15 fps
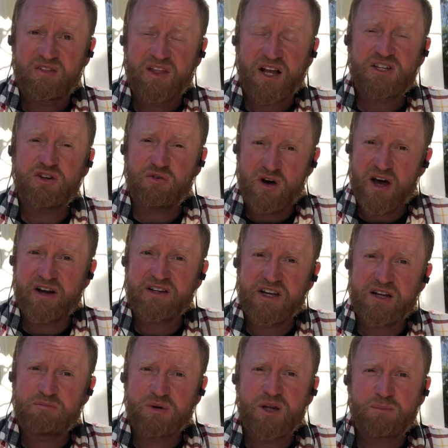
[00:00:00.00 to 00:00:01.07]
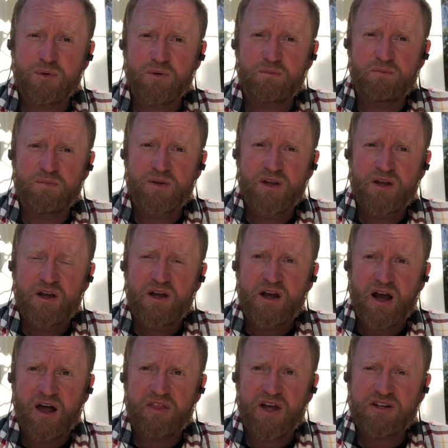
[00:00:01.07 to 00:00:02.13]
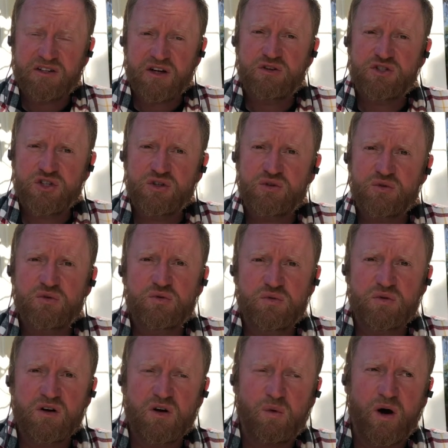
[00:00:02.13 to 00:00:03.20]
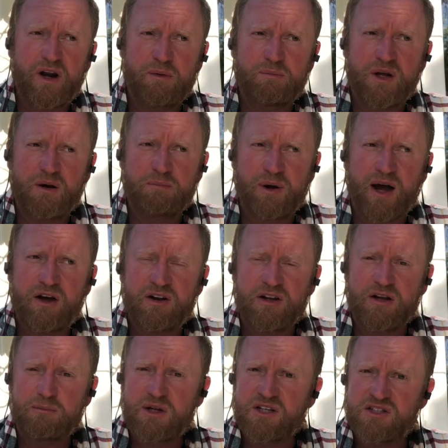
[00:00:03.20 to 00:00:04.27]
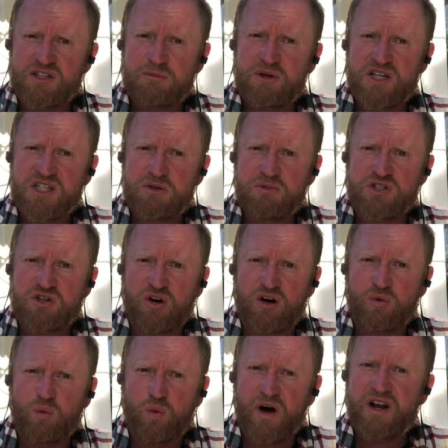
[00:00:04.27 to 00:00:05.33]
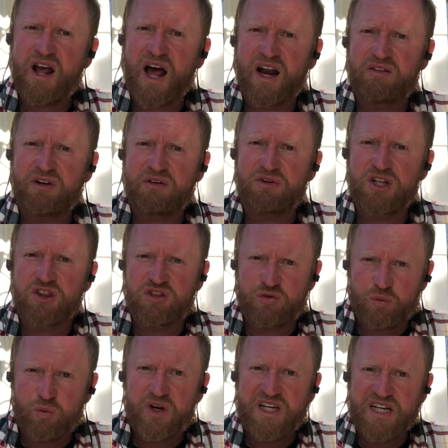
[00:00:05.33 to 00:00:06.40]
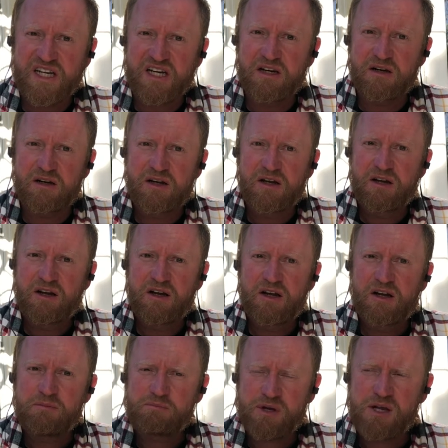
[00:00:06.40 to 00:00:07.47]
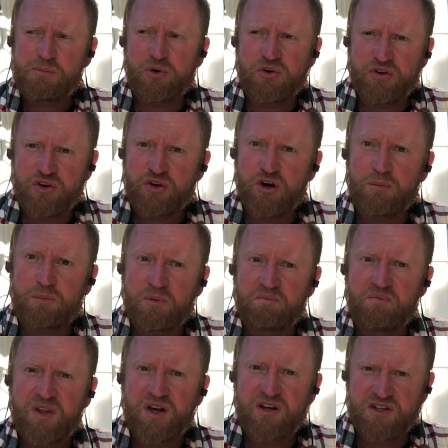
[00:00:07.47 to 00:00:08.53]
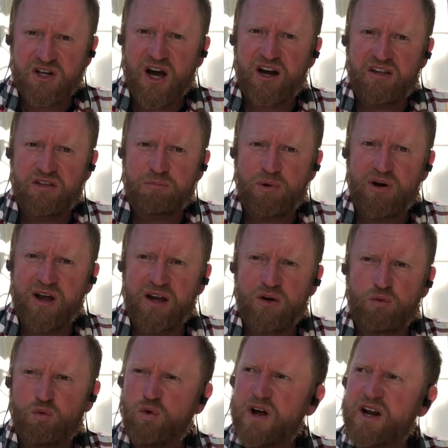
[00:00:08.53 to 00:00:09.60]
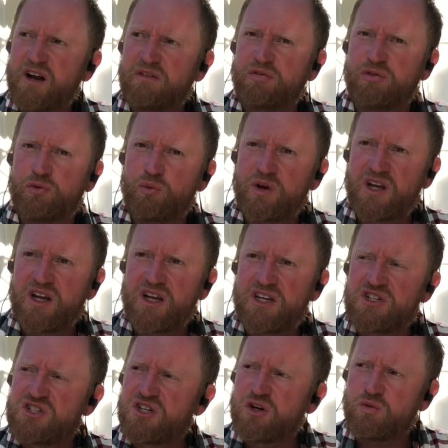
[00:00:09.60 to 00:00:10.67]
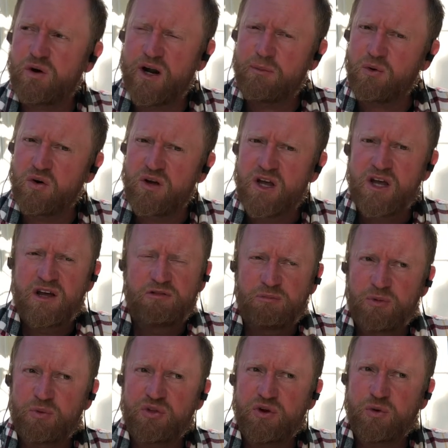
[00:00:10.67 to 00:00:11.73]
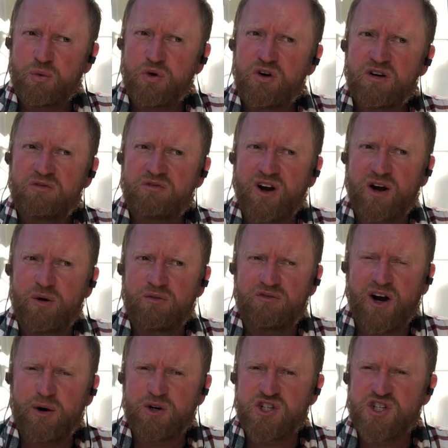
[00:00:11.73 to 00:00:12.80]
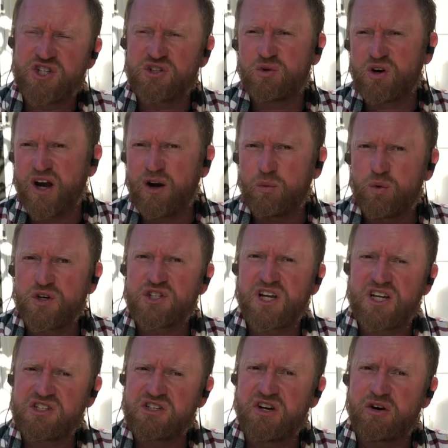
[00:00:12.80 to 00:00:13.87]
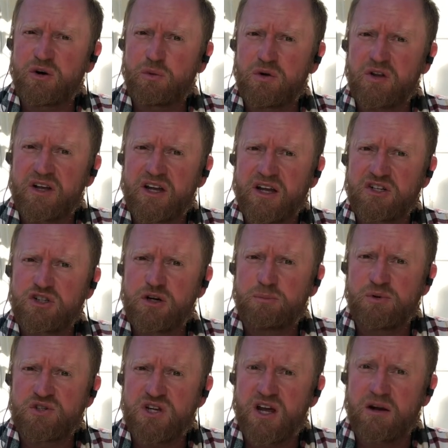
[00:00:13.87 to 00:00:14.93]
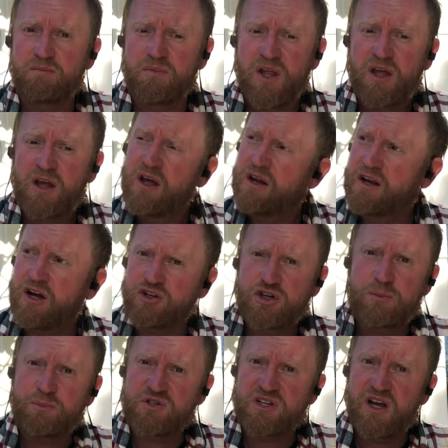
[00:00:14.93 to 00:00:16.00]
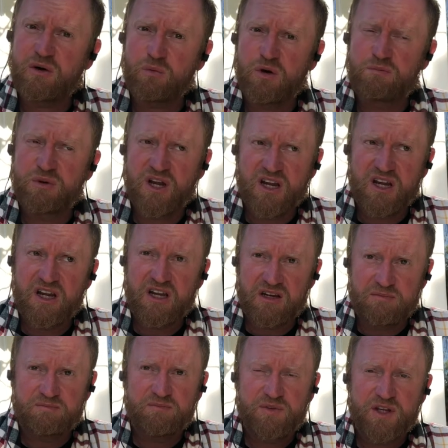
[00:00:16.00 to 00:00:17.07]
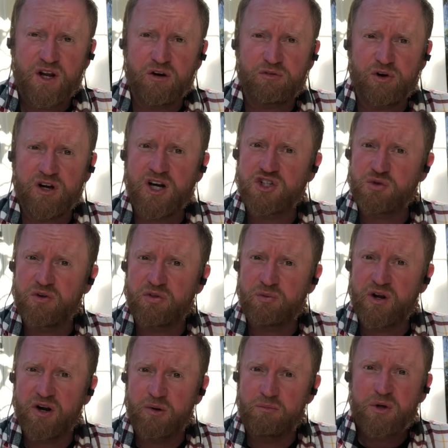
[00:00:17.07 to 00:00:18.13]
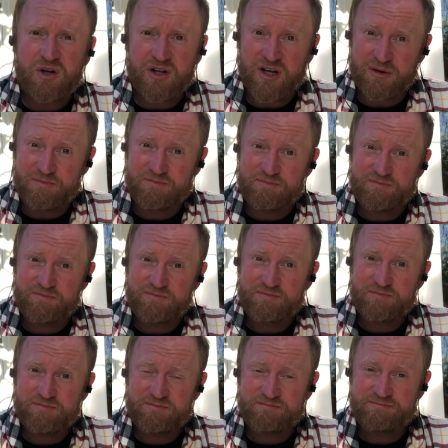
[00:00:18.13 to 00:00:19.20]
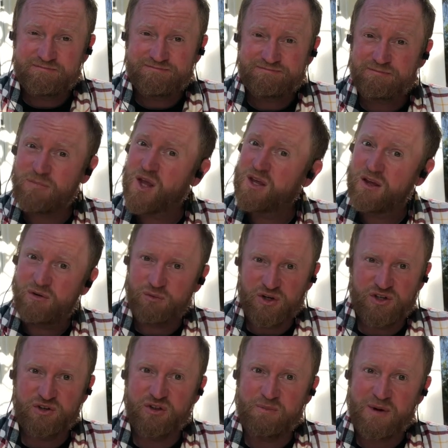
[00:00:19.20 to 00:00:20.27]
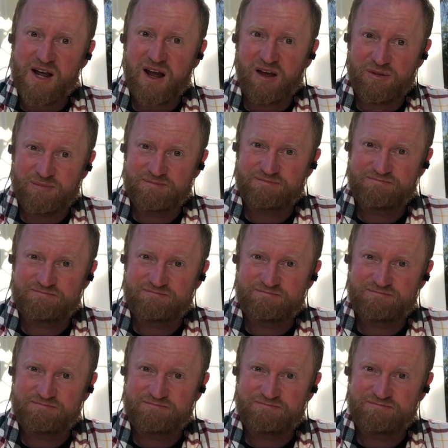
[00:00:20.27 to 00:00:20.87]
That's a lot of dead people. And that tells you quite a bit about it. I mean, some estimates are 1 out of every 3 people in Europe died of the plague. 1 out of 3 is incredible. I mean, with the coronavirus kind of worst case scenario, we're looking at 2%. Now, 2% would be, you know, for a country of 300 million. Well, you do the math.